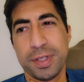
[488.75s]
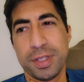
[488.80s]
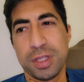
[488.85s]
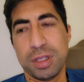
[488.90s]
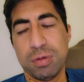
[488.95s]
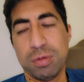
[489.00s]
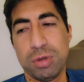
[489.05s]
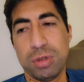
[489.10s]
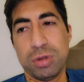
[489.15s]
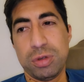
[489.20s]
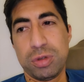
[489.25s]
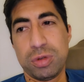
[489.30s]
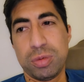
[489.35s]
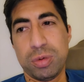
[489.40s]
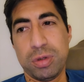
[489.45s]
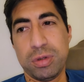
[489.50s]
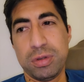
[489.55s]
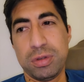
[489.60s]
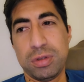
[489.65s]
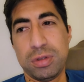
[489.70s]
The results
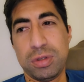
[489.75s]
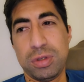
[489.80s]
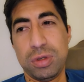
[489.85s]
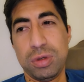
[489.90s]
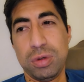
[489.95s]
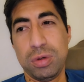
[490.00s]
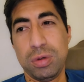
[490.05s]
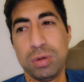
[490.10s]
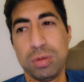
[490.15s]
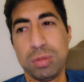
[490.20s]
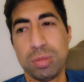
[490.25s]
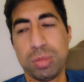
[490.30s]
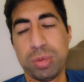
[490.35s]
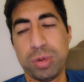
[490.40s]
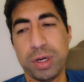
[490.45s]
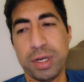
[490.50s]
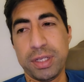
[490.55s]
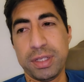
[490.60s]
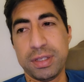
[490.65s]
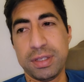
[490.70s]
weren't too
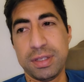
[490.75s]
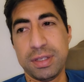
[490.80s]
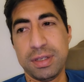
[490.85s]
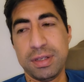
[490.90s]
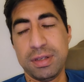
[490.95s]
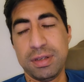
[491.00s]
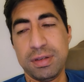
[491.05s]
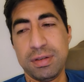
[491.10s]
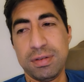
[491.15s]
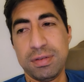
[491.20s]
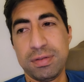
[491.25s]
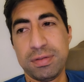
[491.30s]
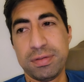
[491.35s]
impressive.